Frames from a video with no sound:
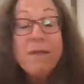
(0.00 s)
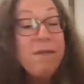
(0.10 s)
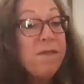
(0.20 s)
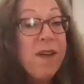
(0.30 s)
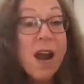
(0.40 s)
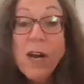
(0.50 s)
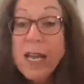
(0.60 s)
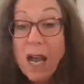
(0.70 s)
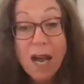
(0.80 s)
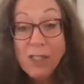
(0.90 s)

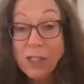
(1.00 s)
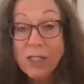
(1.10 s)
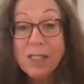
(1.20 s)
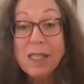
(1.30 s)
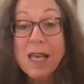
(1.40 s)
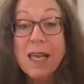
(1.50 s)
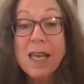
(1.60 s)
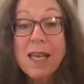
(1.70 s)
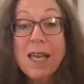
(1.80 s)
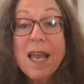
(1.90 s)
very consciously
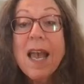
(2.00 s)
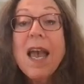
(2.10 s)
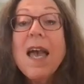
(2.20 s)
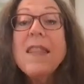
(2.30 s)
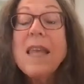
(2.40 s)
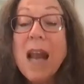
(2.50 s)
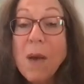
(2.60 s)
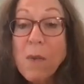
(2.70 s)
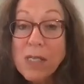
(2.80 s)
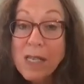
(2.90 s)
that
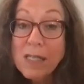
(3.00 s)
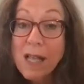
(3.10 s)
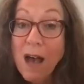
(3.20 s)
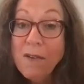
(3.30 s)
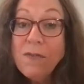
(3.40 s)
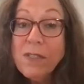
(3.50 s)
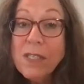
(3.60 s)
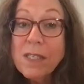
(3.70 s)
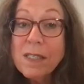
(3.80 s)
I wasn't loved,